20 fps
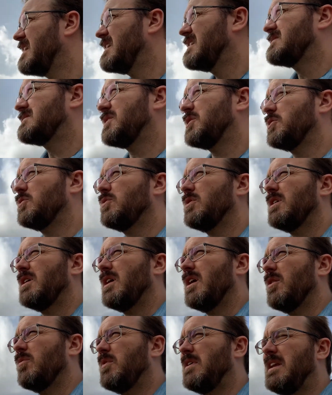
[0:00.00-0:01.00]
So
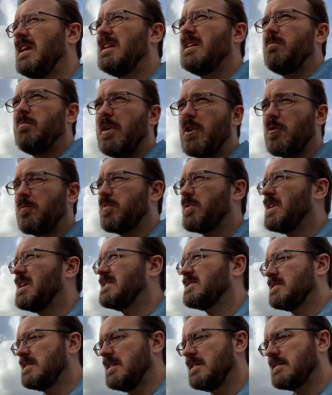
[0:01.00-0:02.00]
we needed a better
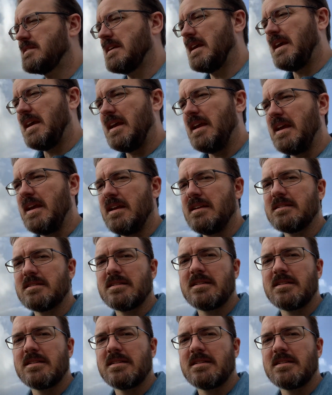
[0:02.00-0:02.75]
process, and